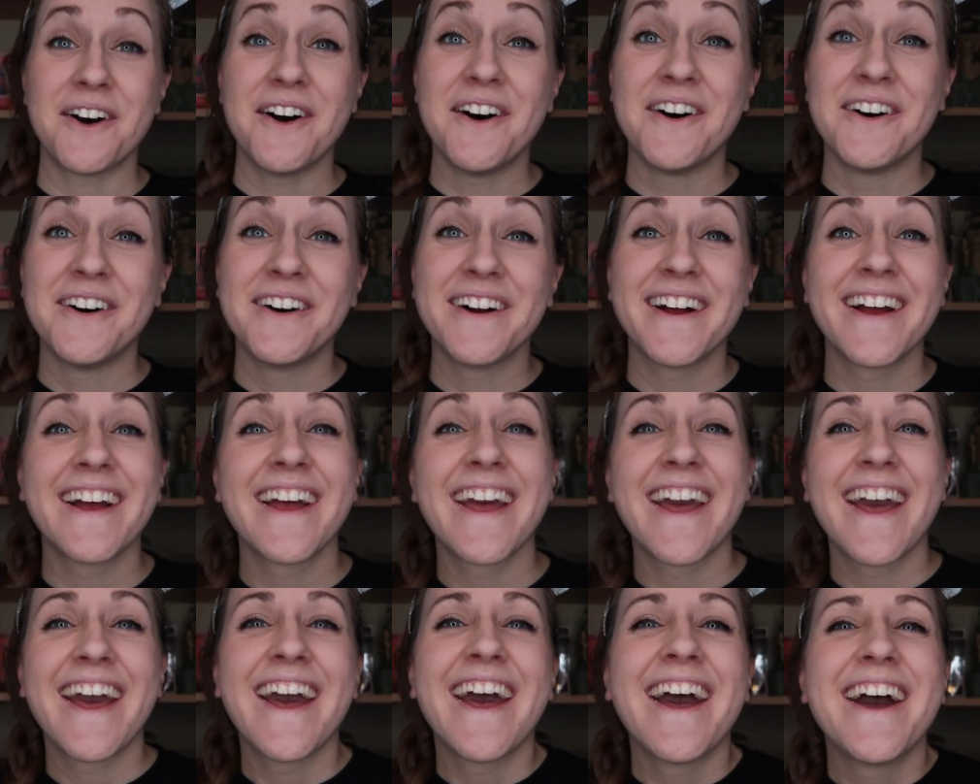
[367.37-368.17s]
Oh,
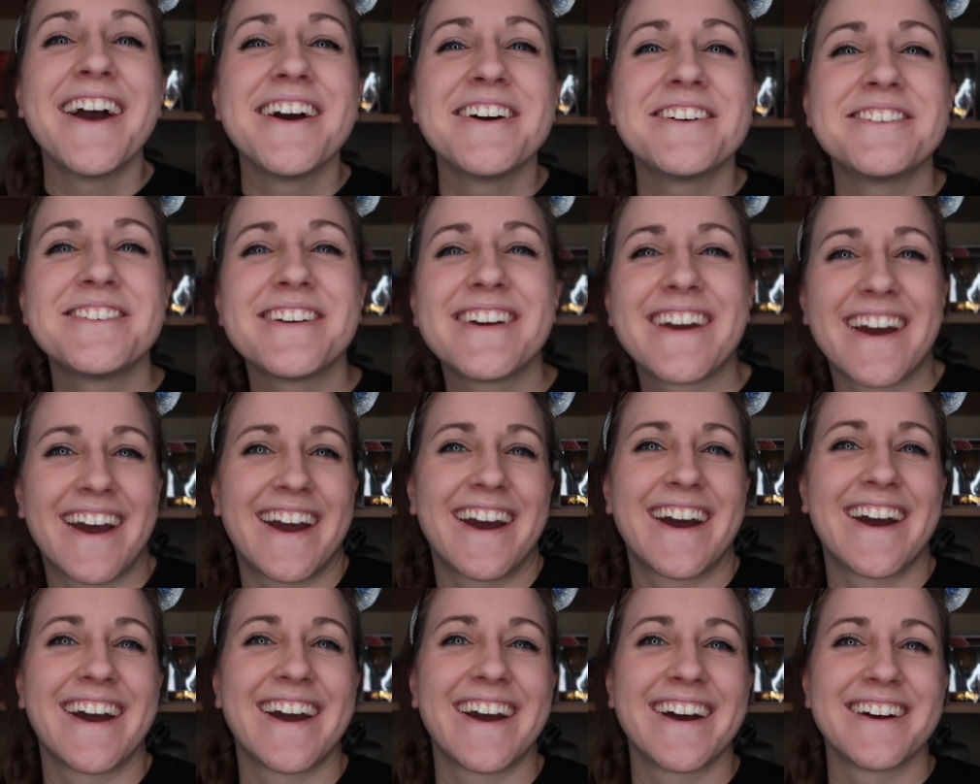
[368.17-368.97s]
we
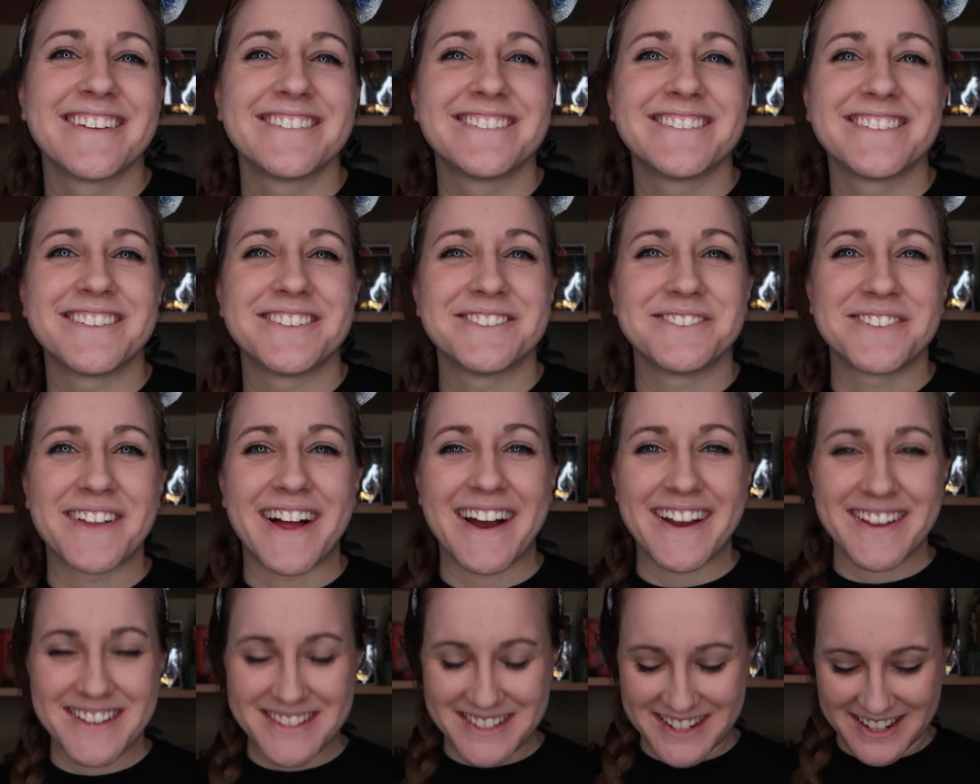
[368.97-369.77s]
have the
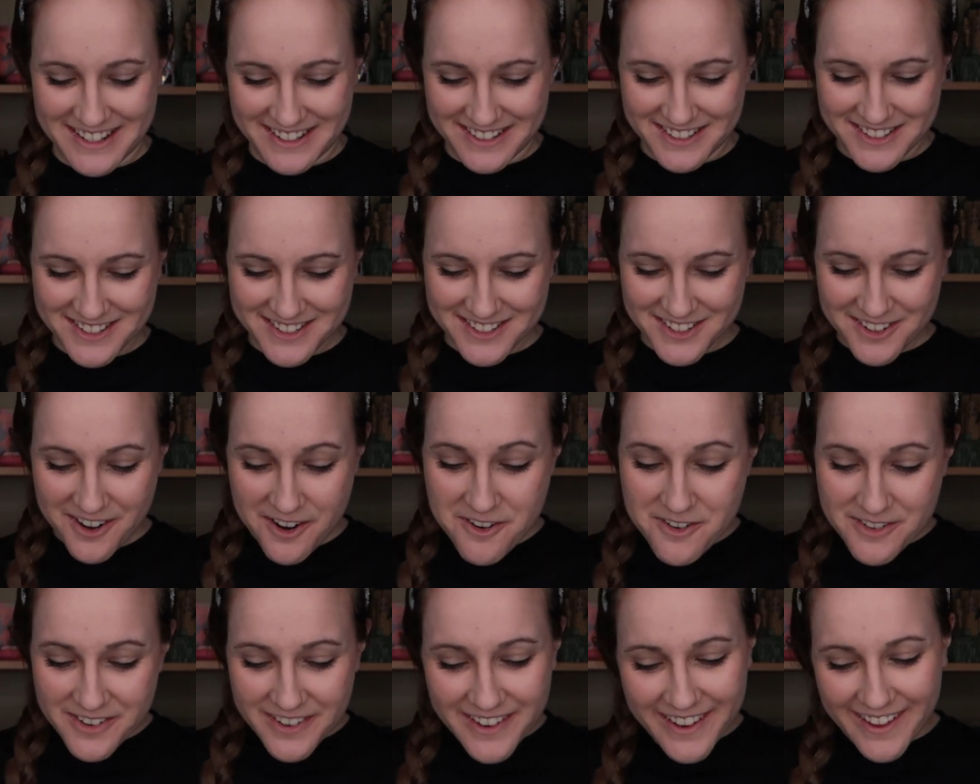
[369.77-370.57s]
blast-ended
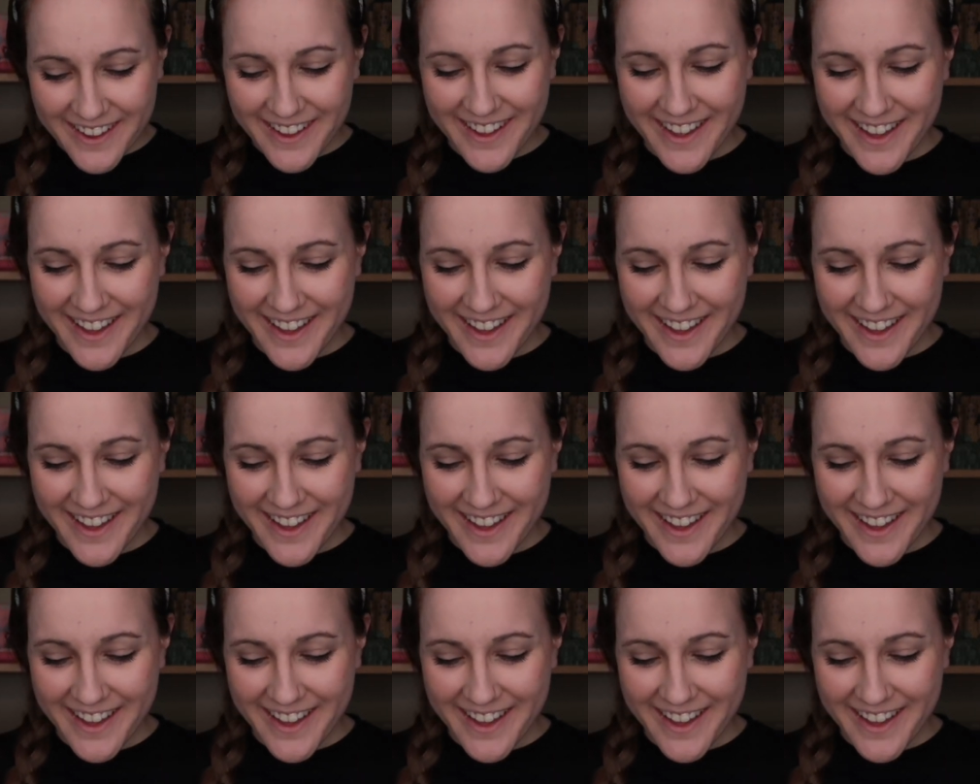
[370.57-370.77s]
Scroot,